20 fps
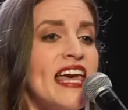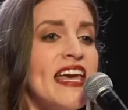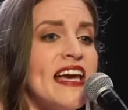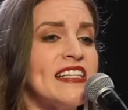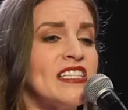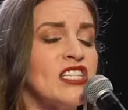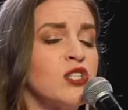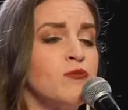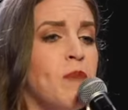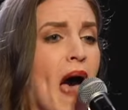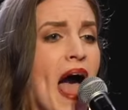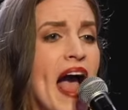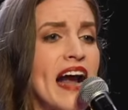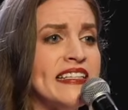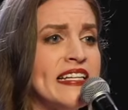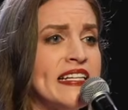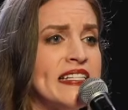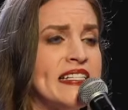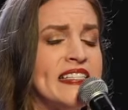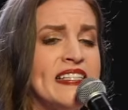the
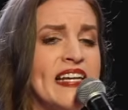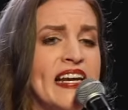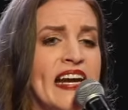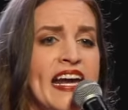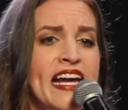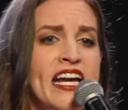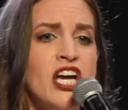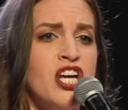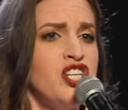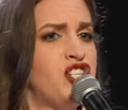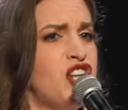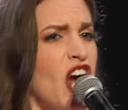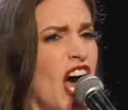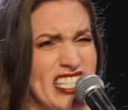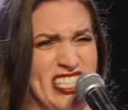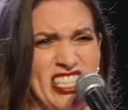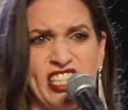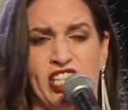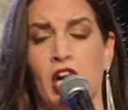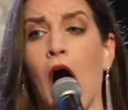expectancy
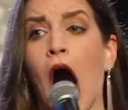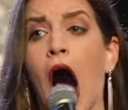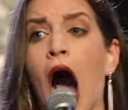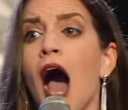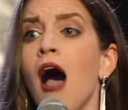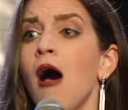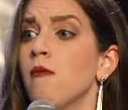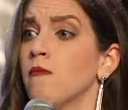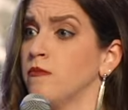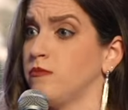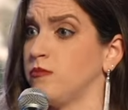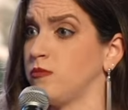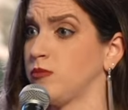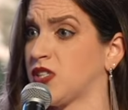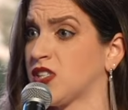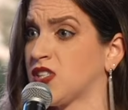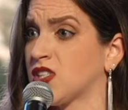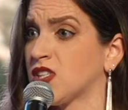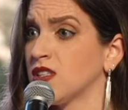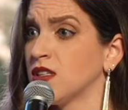just
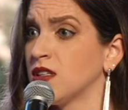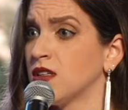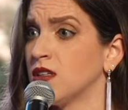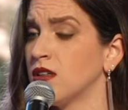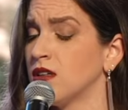comes